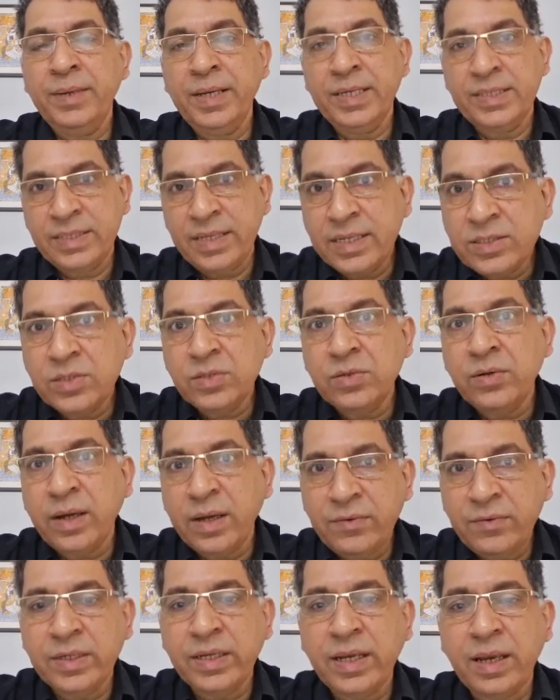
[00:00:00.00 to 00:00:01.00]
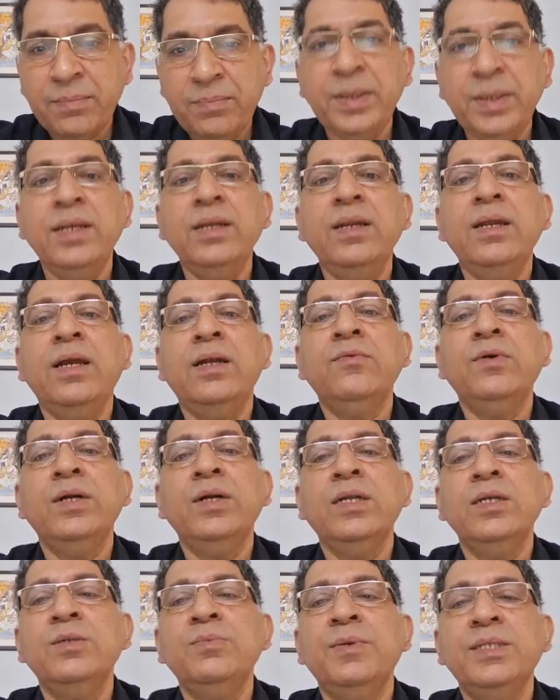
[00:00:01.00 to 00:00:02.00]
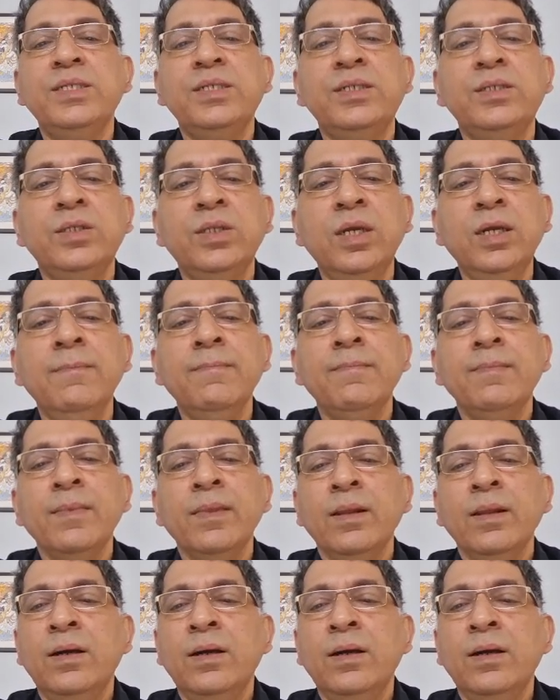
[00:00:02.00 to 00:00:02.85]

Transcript: makes sense to have a campaign advantage budget thing.